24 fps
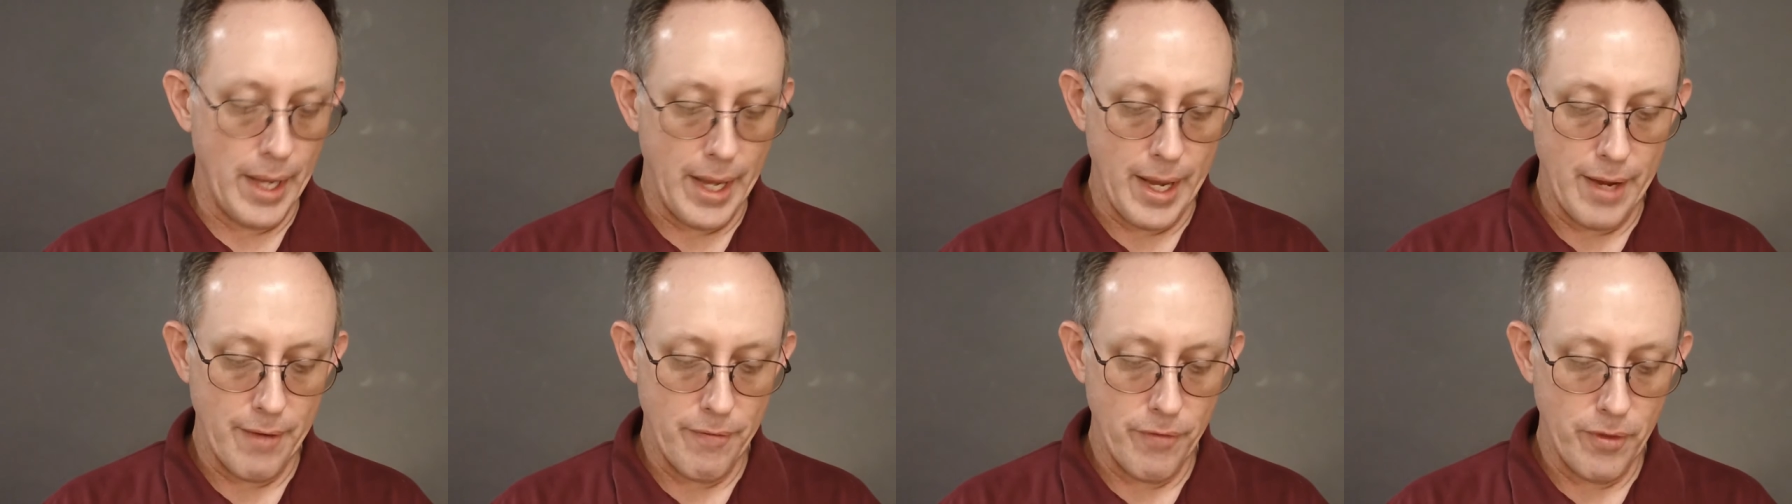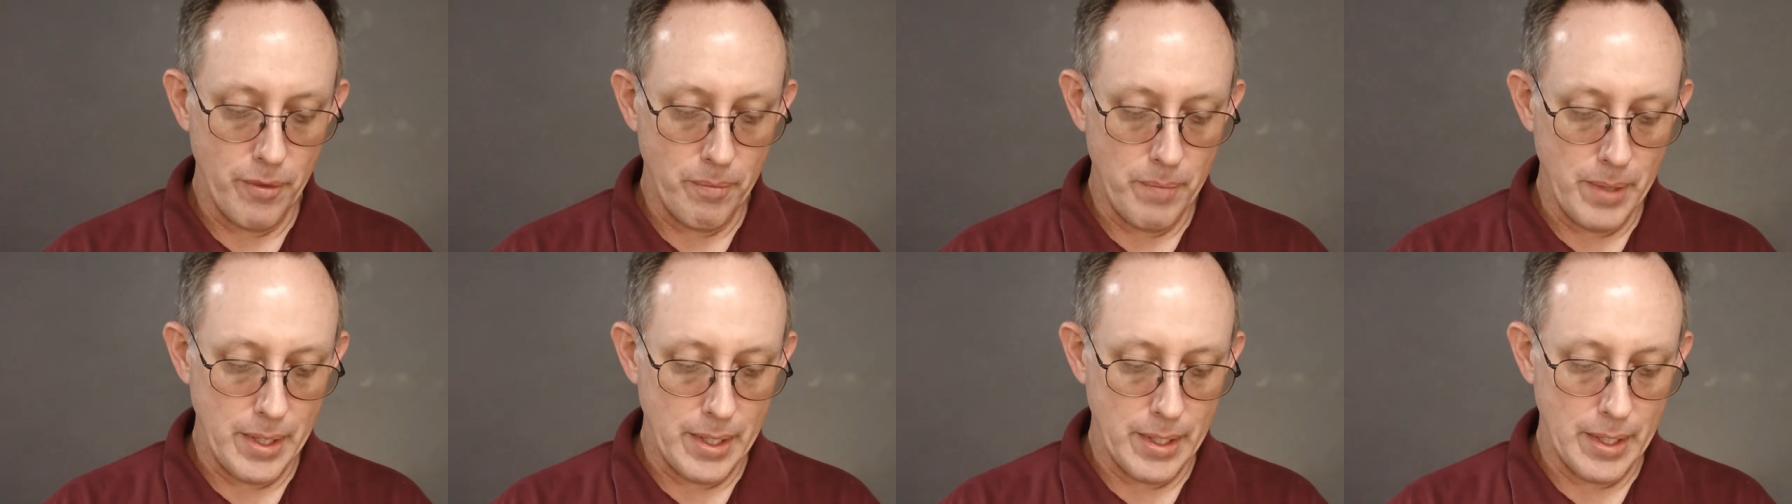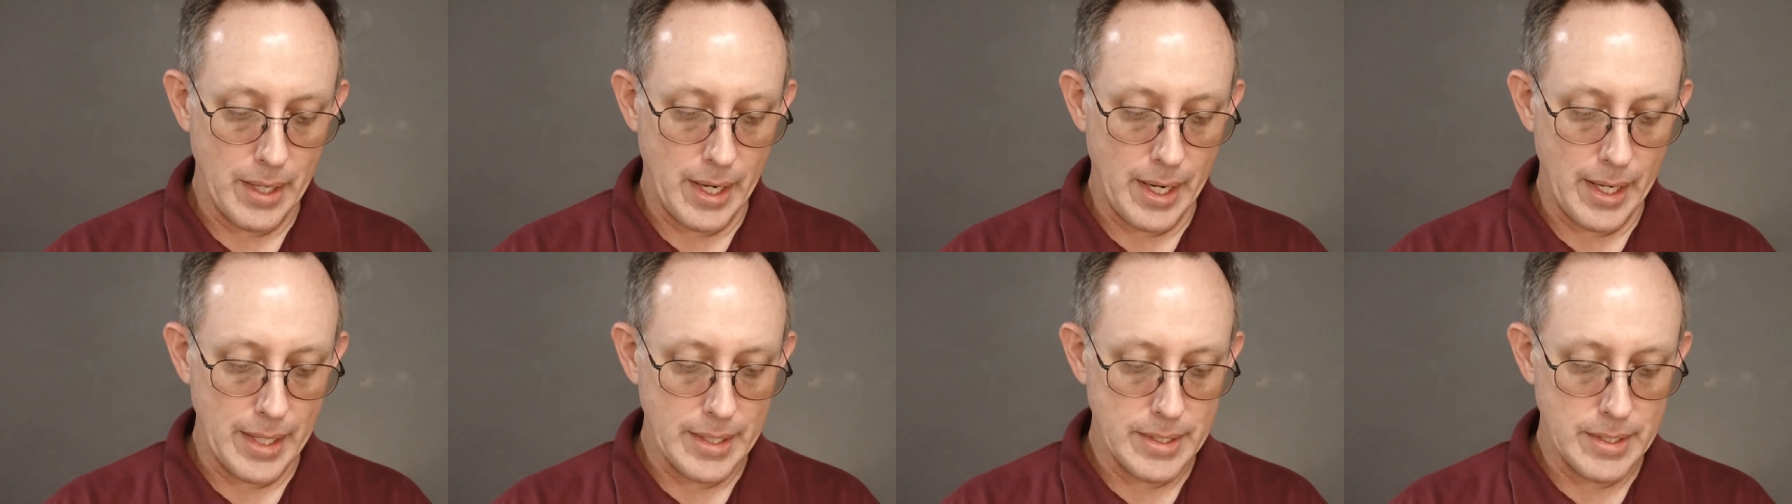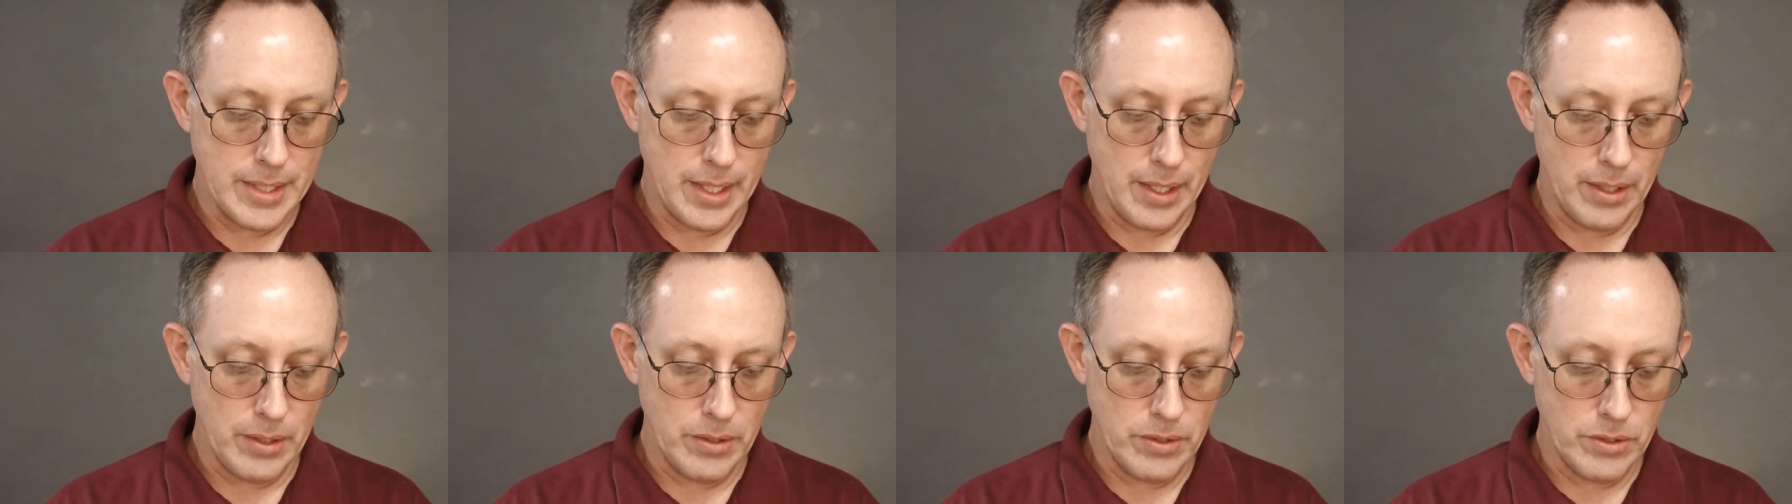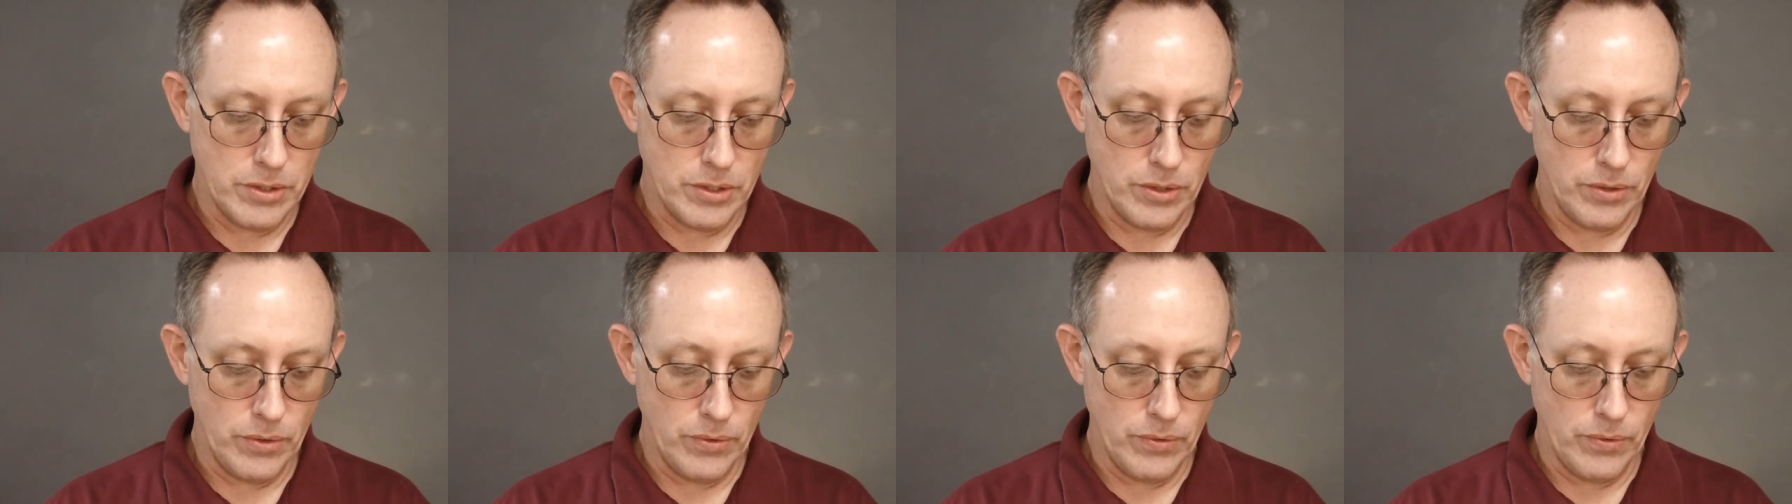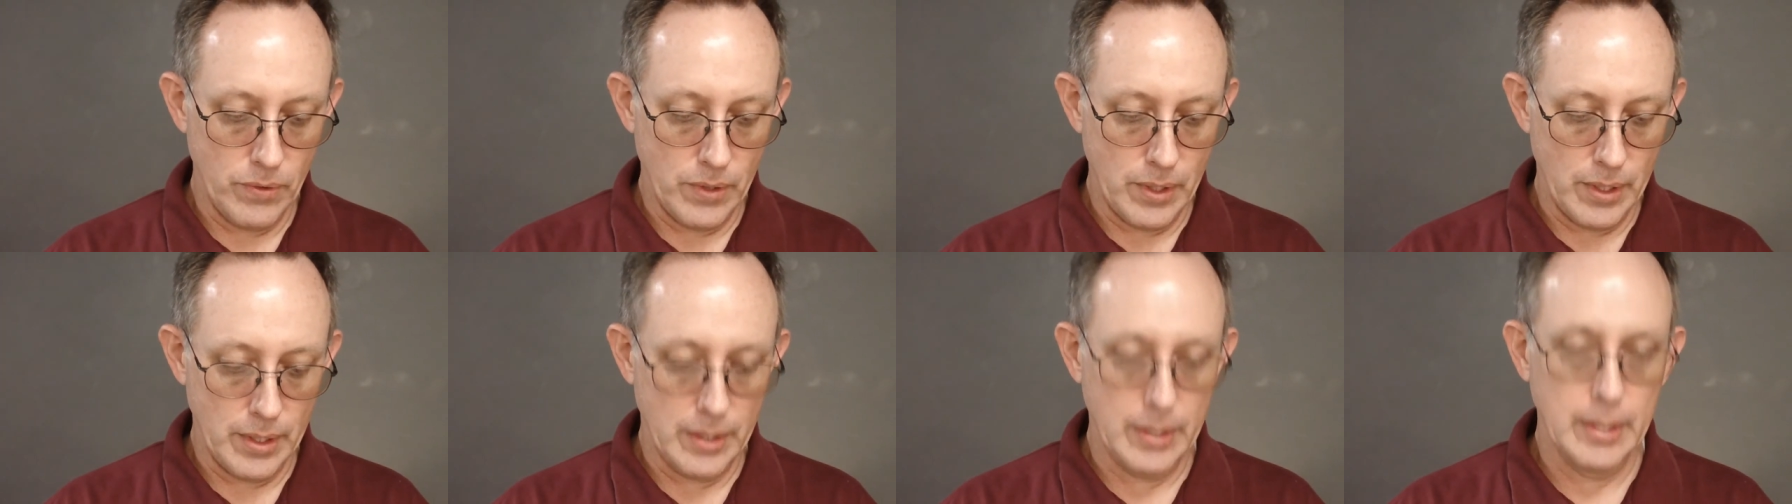I have them in, I tend
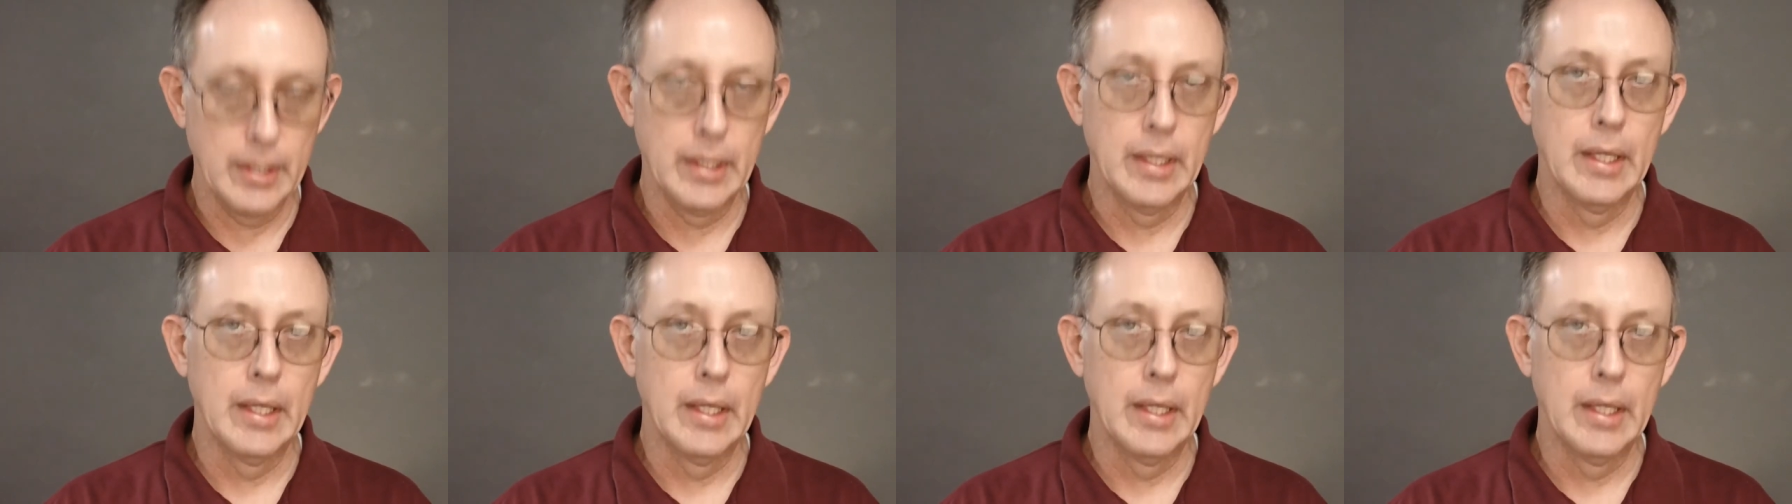to uh,